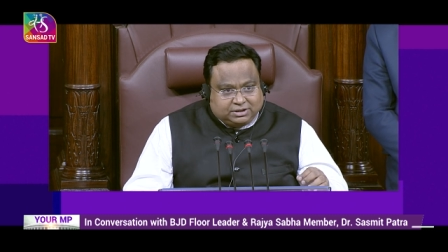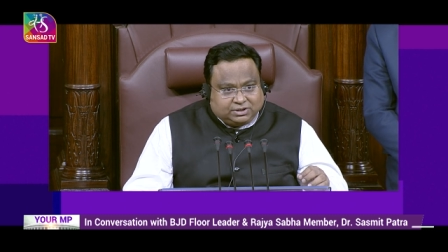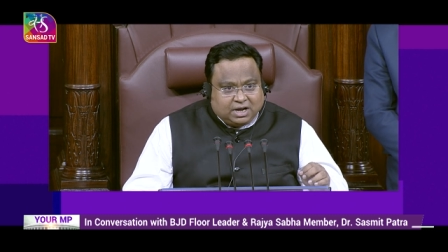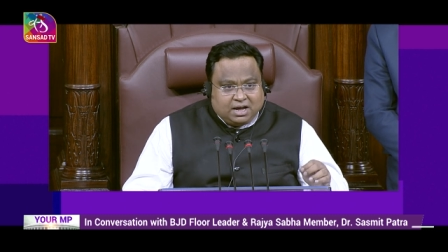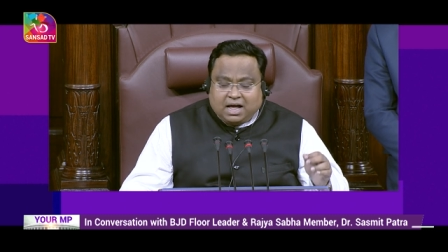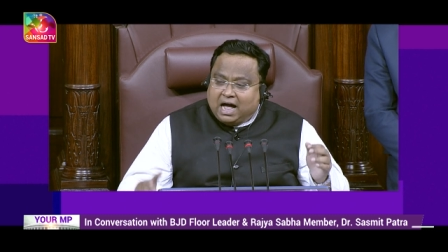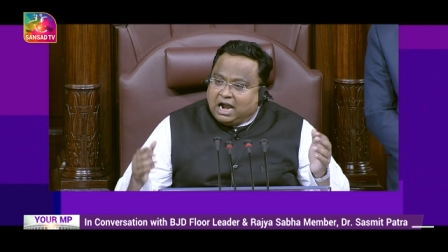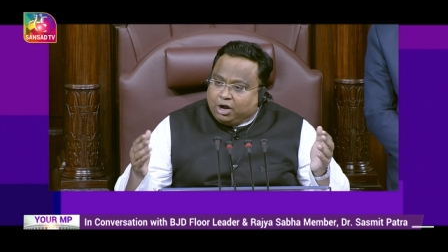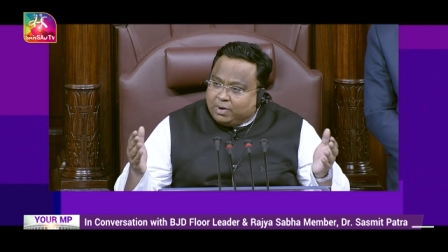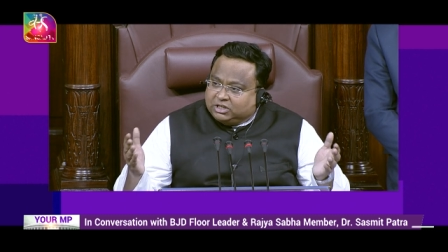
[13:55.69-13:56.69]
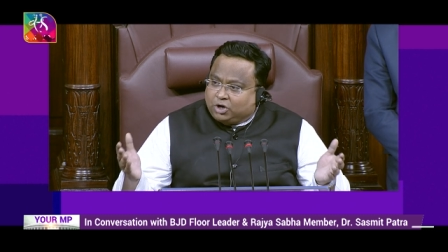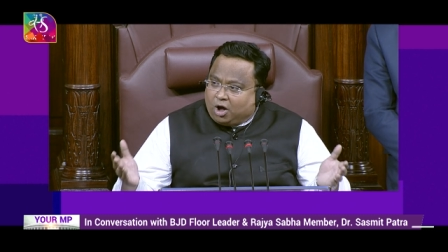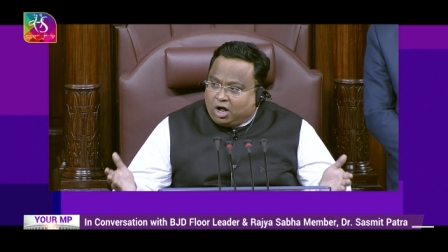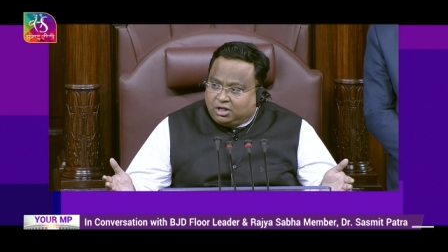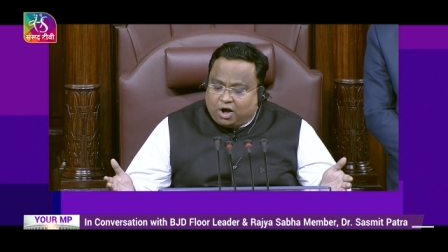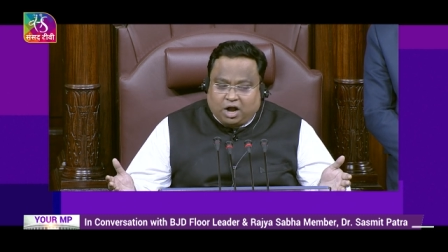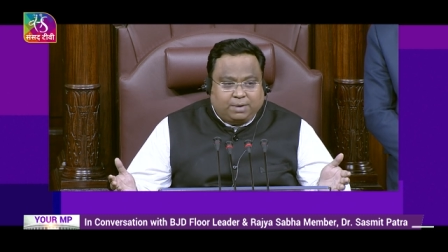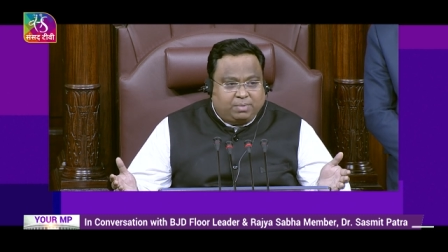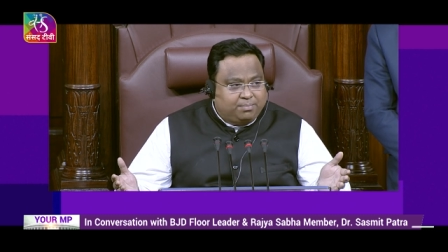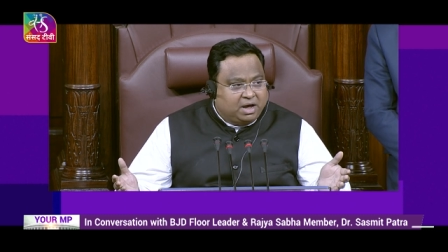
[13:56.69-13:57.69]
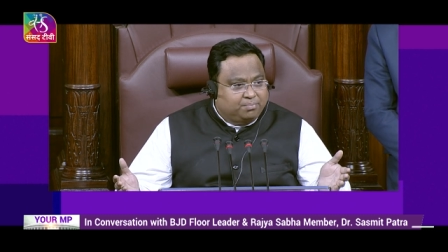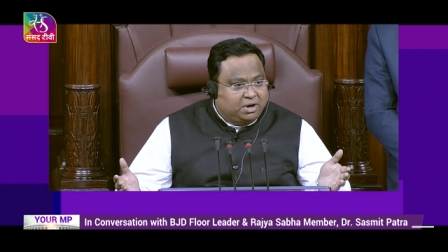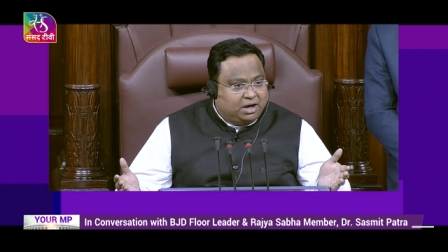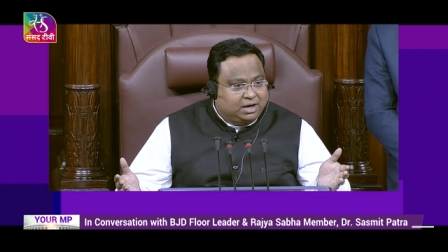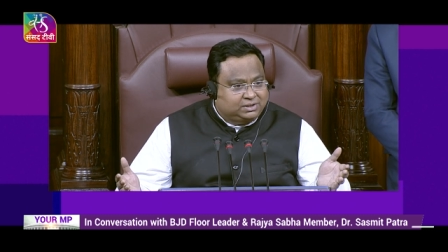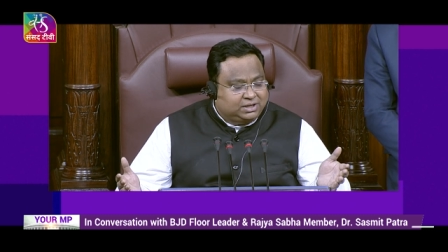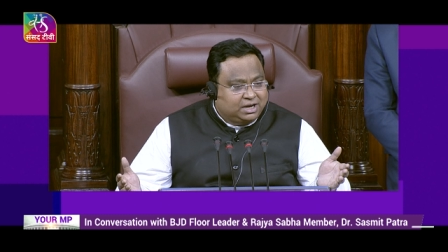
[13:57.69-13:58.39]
I request all the honourable members